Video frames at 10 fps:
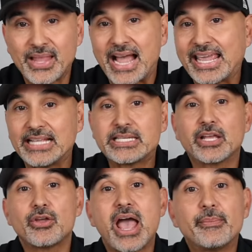I can't tell
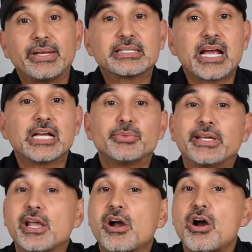you how many times we
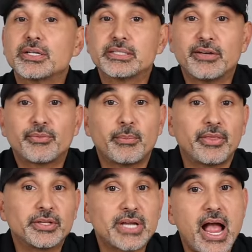get cars in from
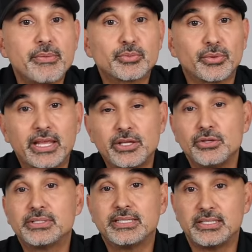other shops where they
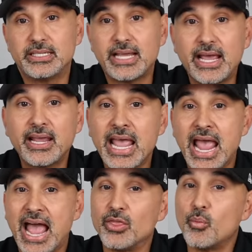use CCA
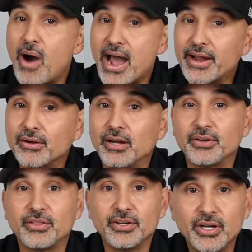and the wire
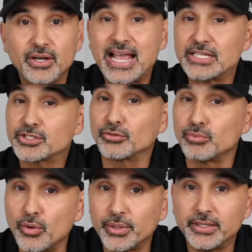under the hood has
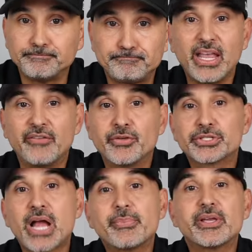corroded. If you're
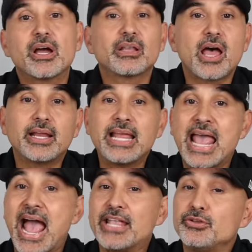shopping online
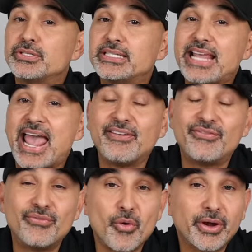and you see a
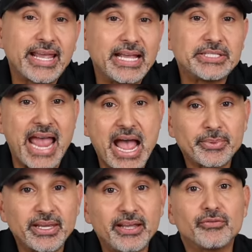4-gauge amp
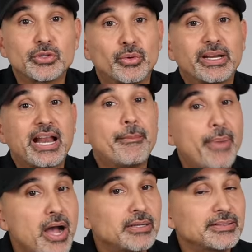kit for 29
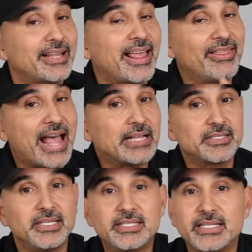bucks, that's
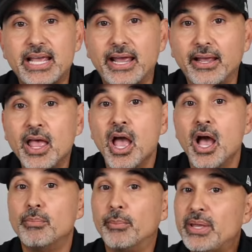CCA.
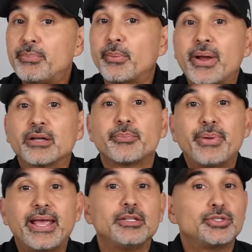But be prepared to
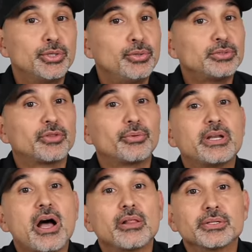pay $2 to
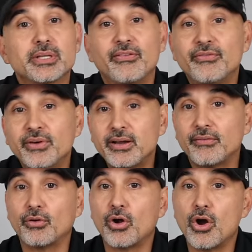$3 a foot
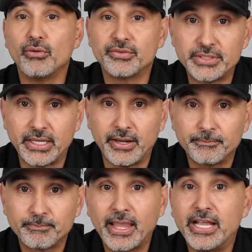for OFC.
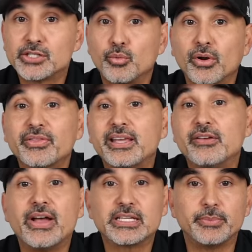It's worth the
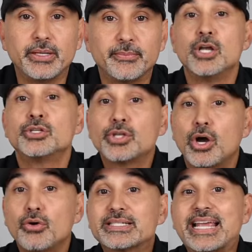investment.
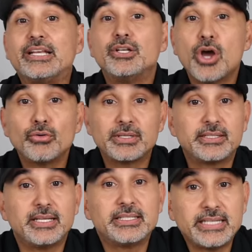So say no to
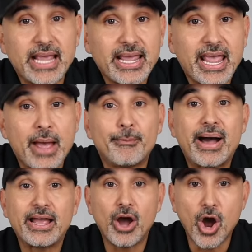CCA and
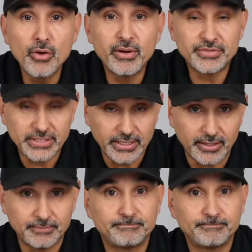buy OFC.